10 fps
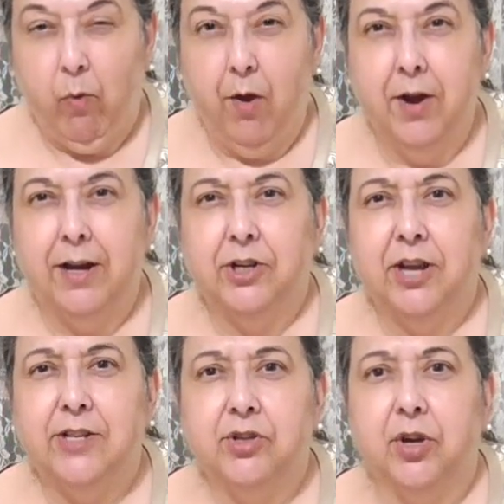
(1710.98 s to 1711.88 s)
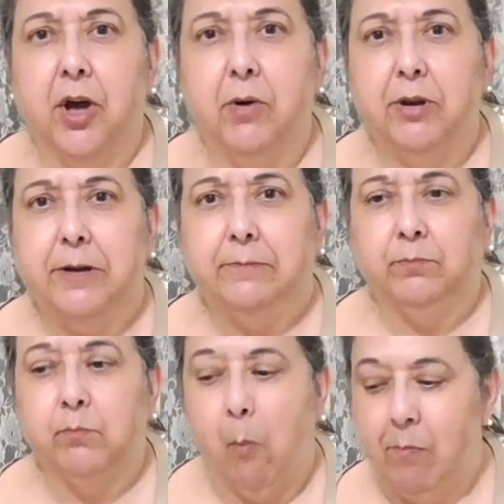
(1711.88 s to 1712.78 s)
And I could taste the coating.
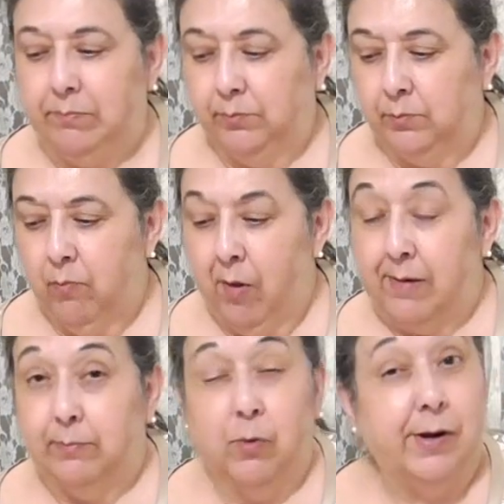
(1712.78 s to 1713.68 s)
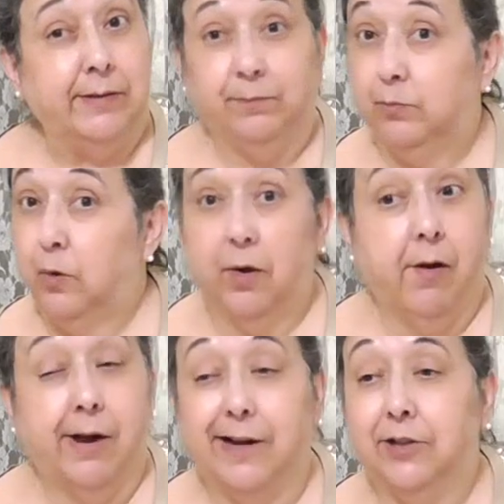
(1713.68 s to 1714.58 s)
One,
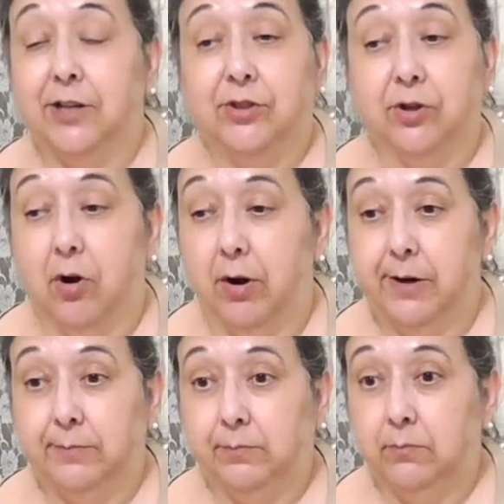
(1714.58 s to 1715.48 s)
I could taste the garlic,